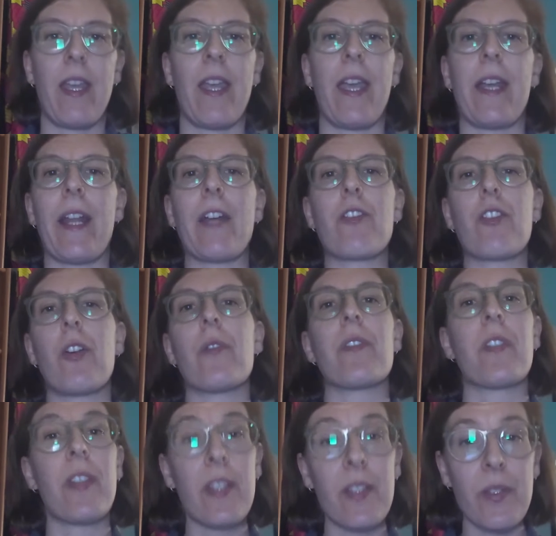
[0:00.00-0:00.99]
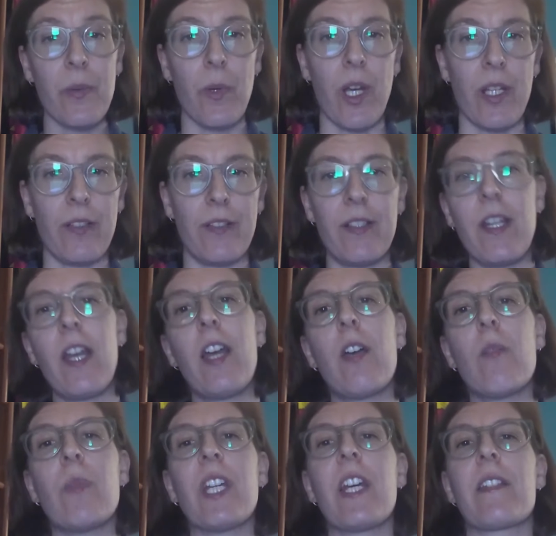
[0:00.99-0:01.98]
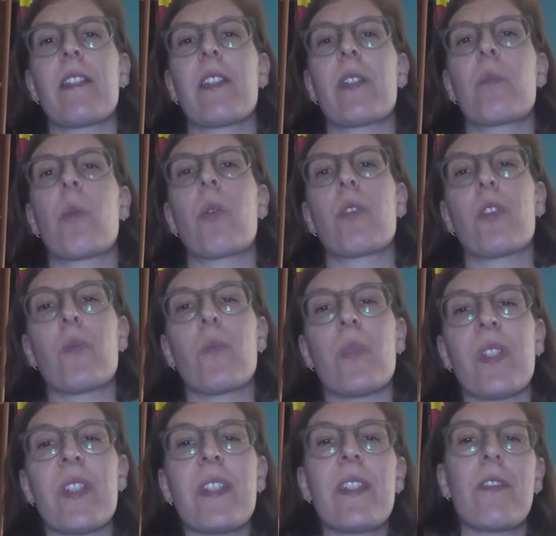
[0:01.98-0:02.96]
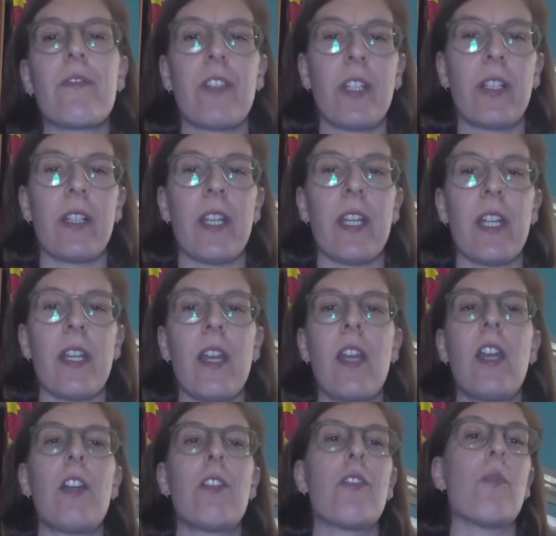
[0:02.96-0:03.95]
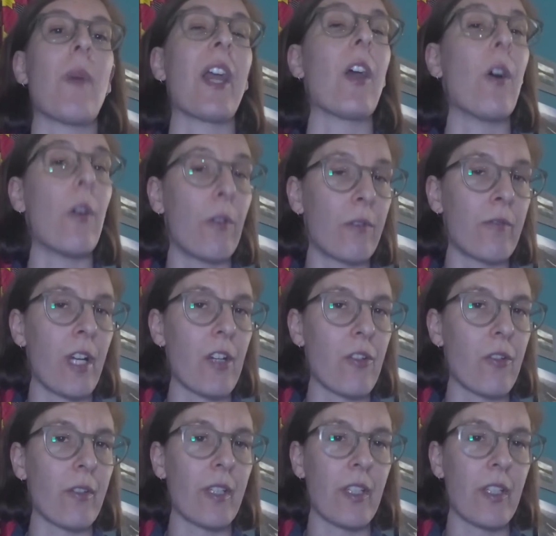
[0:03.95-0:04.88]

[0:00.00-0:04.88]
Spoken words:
and I chose this one because it spoke specifically to my own racial